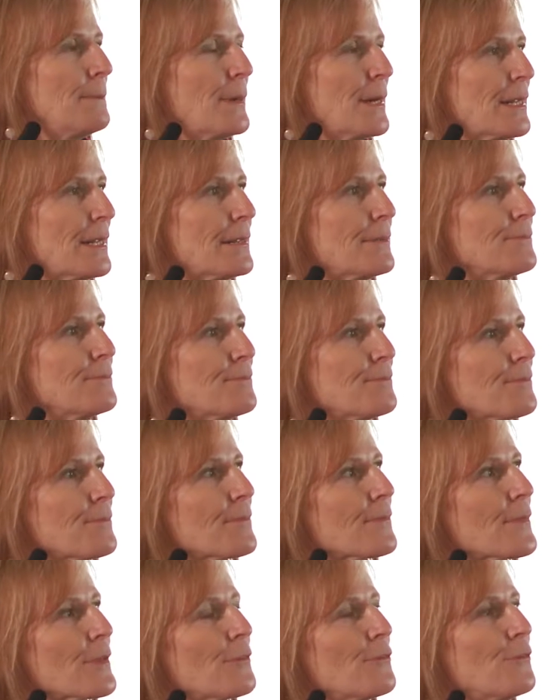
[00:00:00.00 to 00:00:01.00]

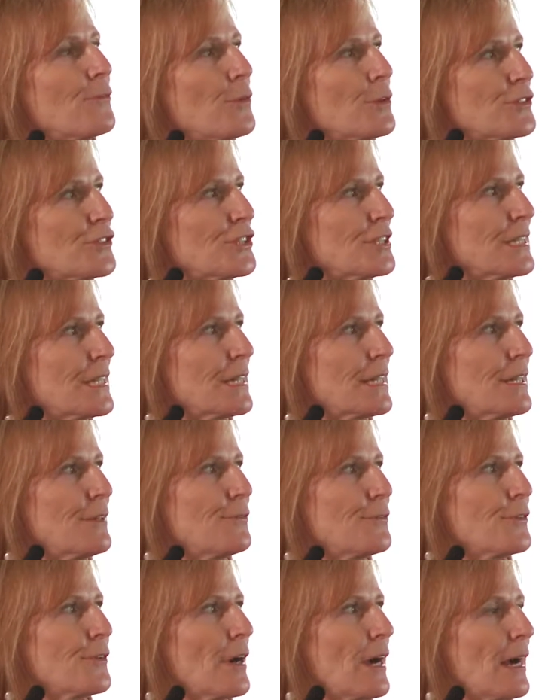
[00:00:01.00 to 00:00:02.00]
but
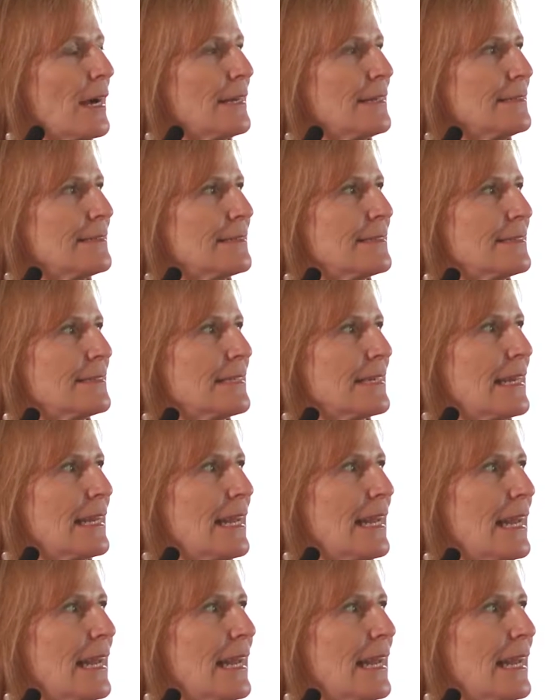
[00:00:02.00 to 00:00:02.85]
fortunately for us,